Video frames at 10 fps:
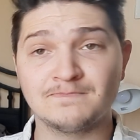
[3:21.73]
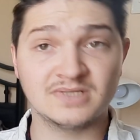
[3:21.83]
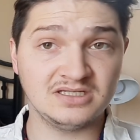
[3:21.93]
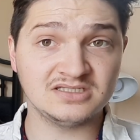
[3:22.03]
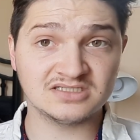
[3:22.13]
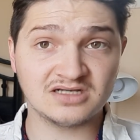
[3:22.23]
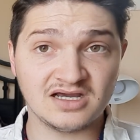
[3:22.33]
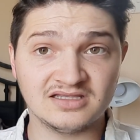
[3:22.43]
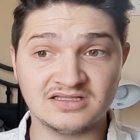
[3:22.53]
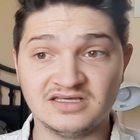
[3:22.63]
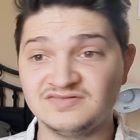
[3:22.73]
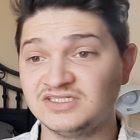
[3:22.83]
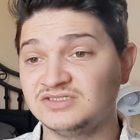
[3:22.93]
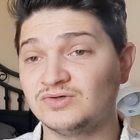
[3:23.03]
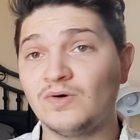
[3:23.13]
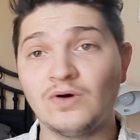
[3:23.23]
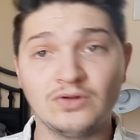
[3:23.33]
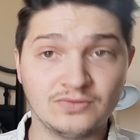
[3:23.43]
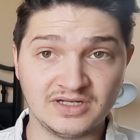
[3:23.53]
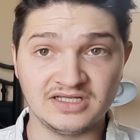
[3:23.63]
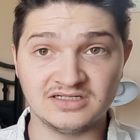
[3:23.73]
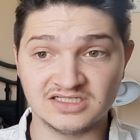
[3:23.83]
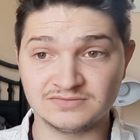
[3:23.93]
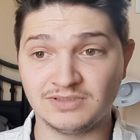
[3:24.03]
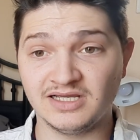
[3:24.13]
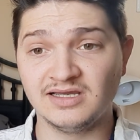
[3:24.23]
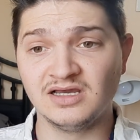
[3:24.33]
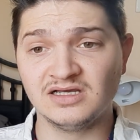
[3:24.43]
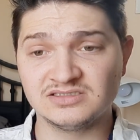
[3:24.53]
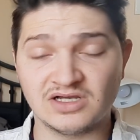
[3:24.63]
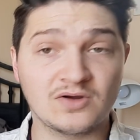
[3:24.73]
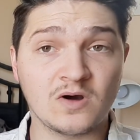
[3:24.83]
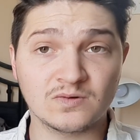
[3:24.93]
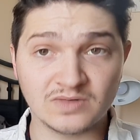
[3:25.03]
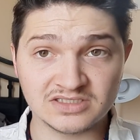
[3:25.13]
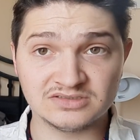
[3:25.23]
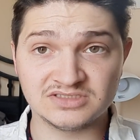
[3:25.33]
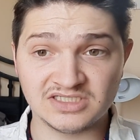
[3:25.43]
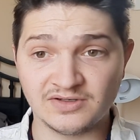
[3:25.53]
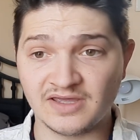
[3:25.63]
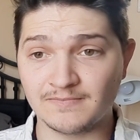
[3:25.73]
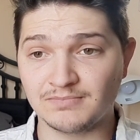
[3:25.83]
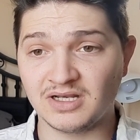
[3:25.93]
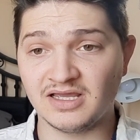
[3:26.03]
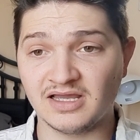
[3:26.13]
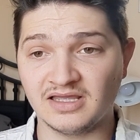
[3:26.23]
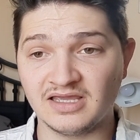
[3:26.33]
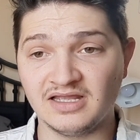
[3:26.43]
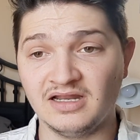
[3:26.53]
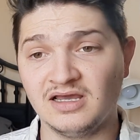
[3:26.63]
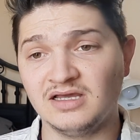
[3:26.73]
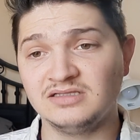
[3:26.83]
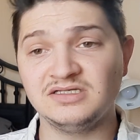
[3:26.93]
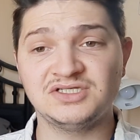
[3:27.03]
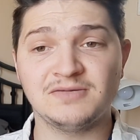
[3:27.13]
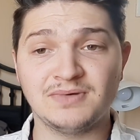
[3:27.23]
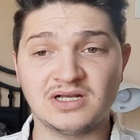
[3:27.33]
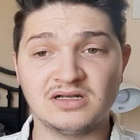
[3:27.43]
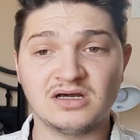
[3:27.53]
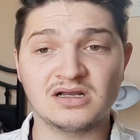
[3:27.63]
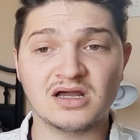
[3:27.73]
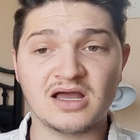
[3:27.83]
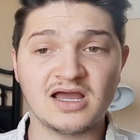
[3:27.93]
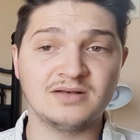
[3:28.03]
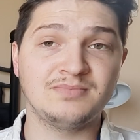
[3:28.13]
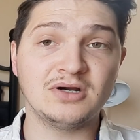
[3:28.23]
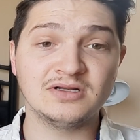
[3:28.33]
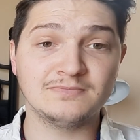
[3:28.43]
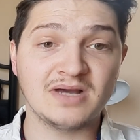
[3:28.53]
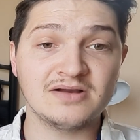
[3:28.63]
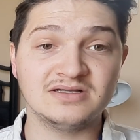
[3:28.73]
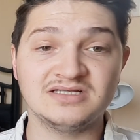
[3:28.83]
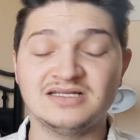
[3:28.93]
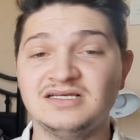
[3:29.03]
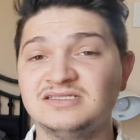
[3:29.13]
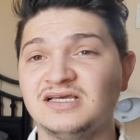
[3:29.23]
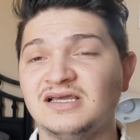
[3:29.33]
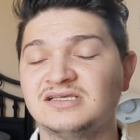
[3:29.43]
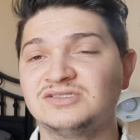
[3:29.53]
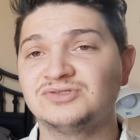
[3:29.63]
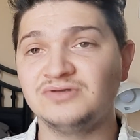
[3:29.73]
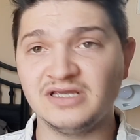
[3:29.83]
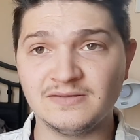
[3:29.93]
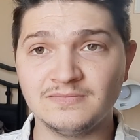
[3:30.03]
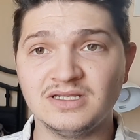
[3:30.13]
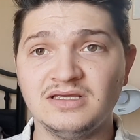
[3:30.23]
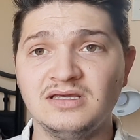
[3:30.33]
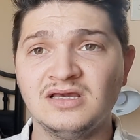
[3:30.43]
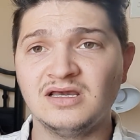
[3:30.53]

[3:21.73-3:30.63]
He is a guy that gives his all when he does play, so I can't wait to see him play again. TJ Perenara and Bowden Barrett, that is extremely